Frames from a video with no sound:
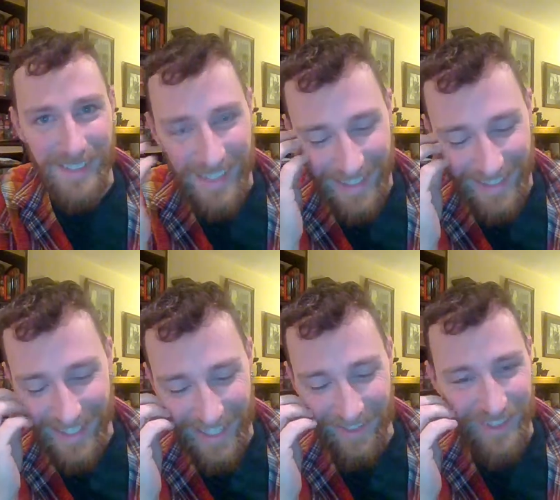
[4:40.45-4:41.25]

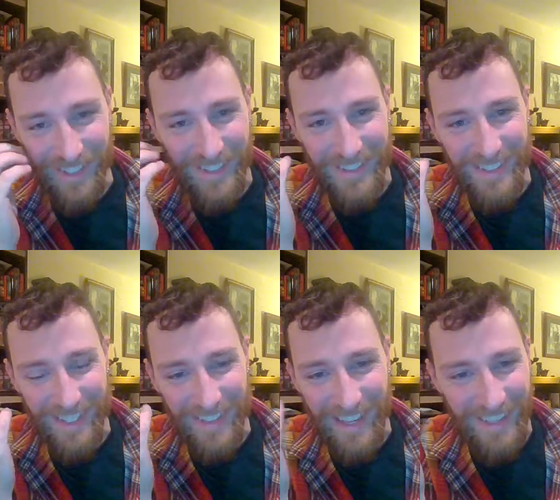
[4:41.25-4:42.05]
It was just,
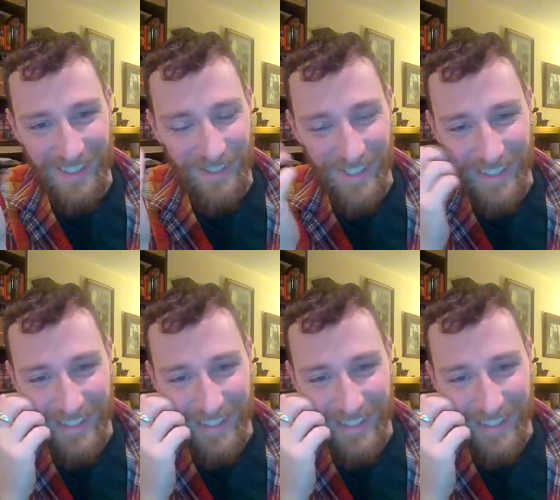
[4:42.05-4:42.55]
I don't know.